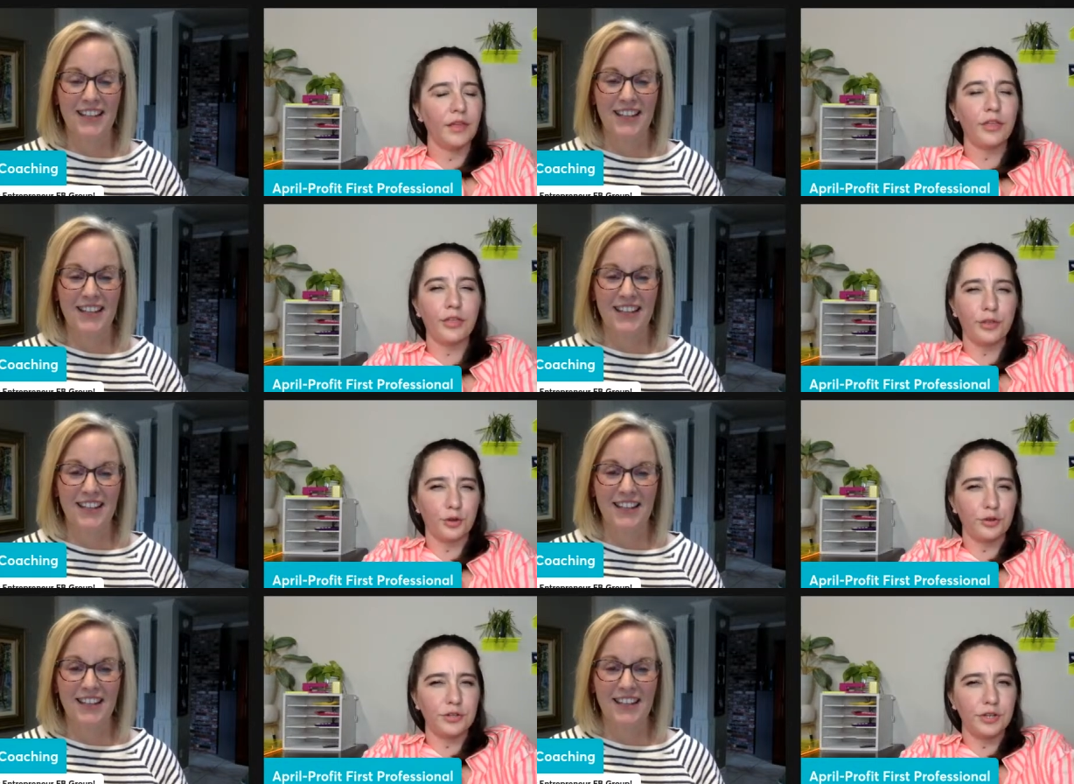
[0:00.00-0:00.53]

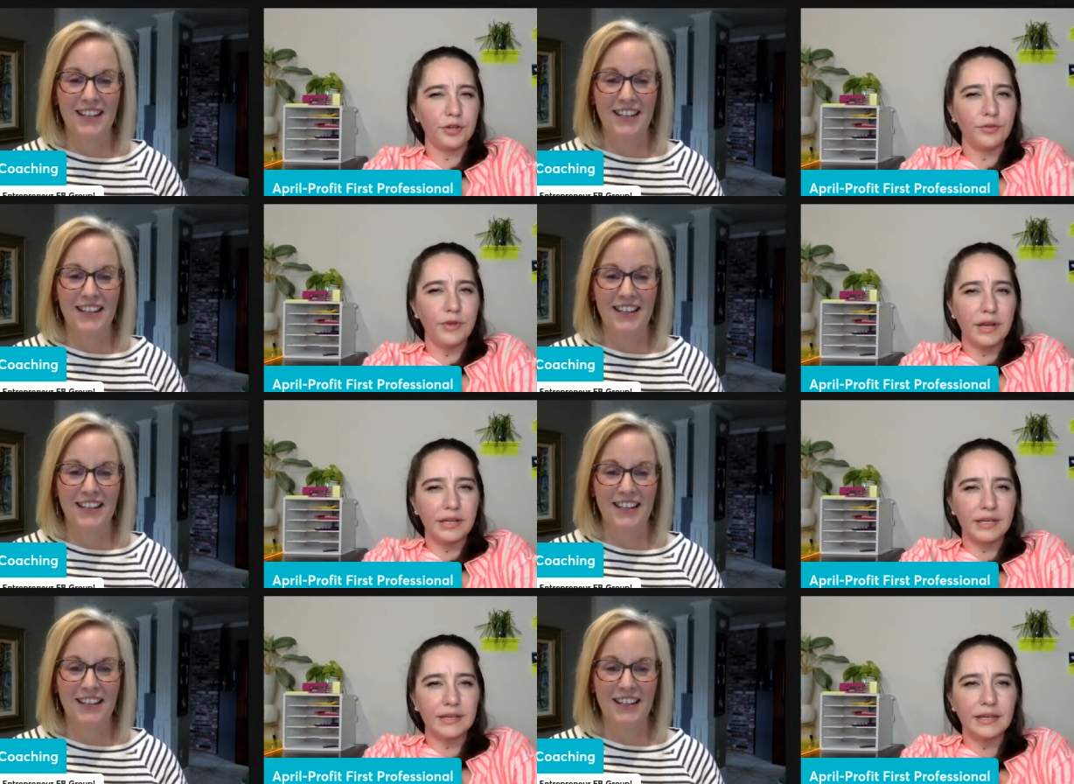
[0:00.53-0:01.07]
Speaker 1: third year
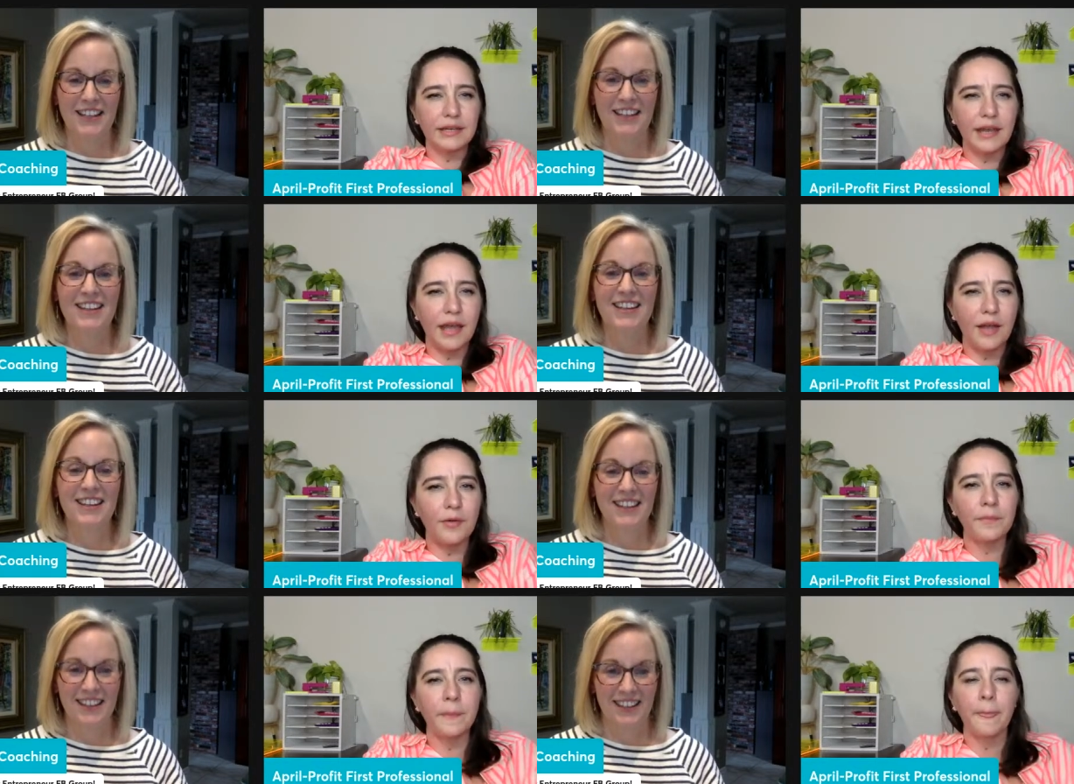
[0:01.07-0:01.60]
running it now,
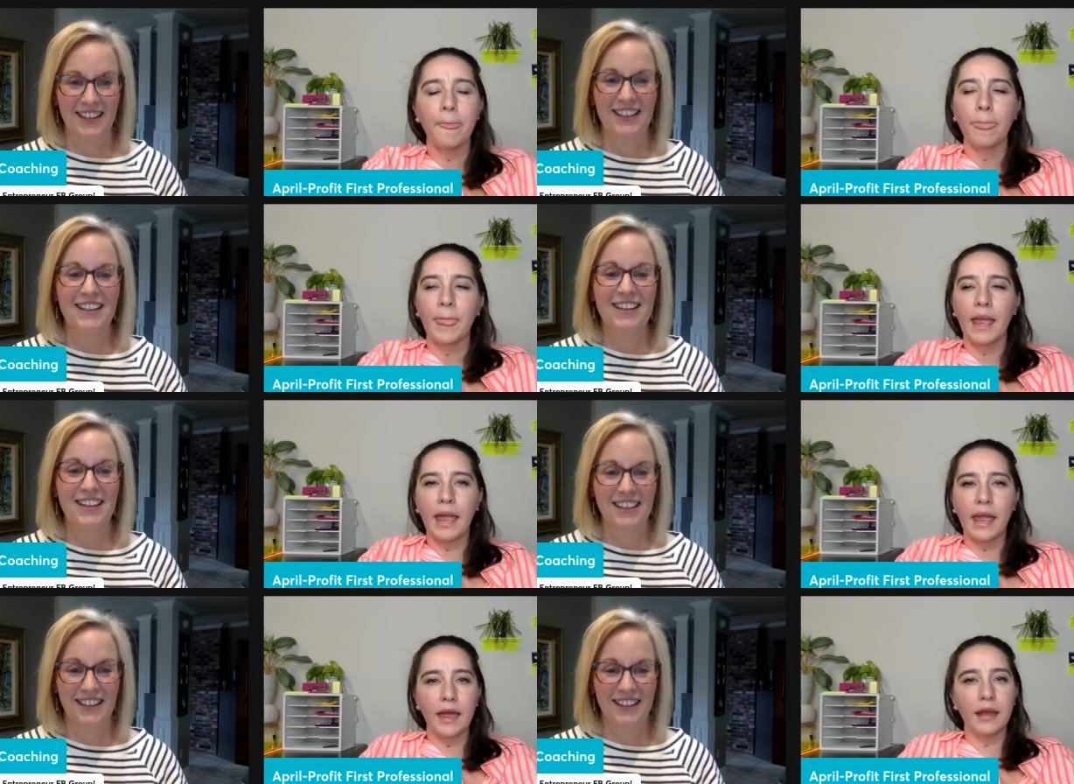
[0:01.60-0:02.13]

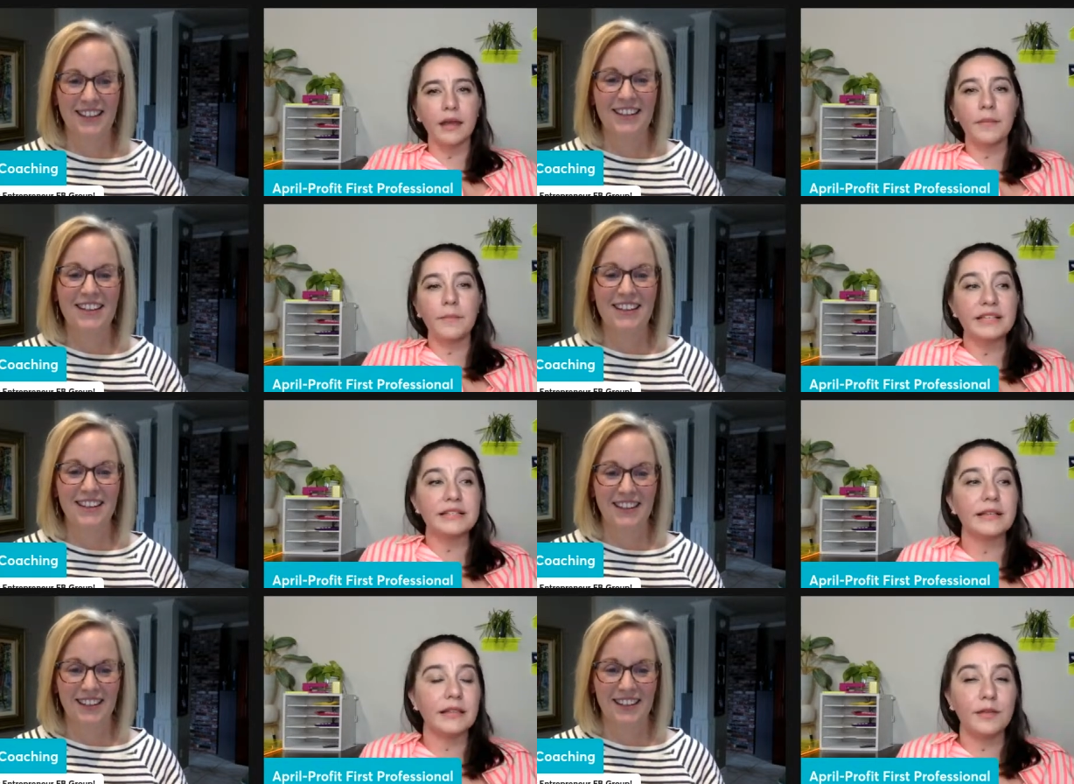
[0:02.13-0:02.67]
and mm-hmm.
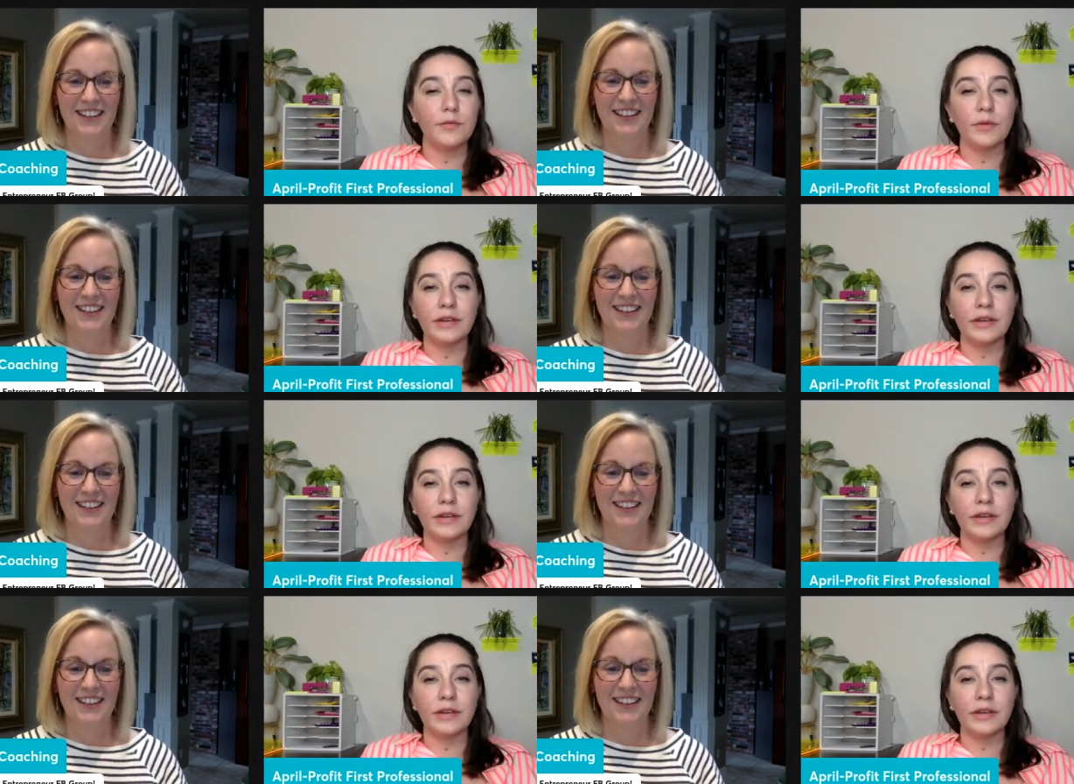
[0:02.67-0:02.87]
basically what